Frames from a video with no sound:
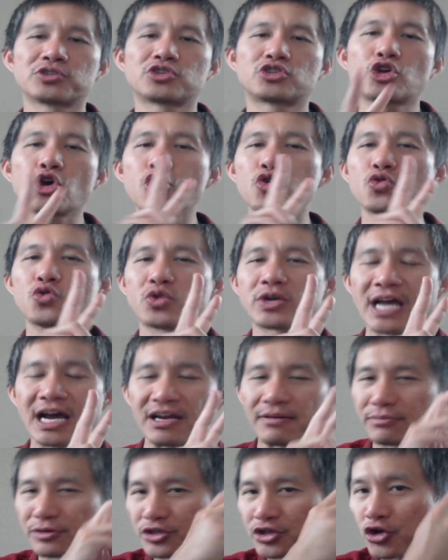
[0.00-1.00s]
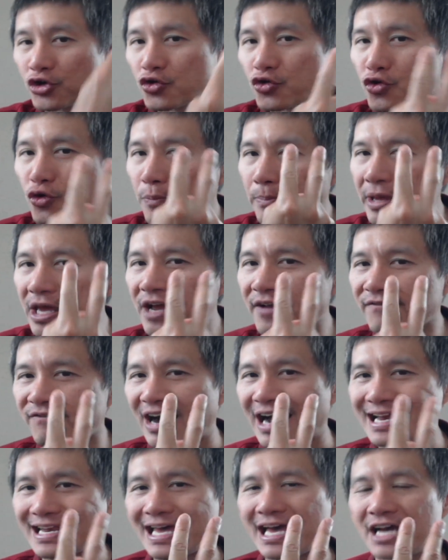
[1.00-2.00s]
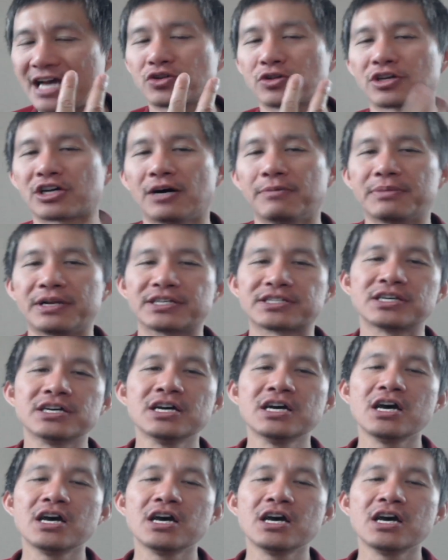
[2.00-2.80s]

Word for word: Two, count them, two big financial companies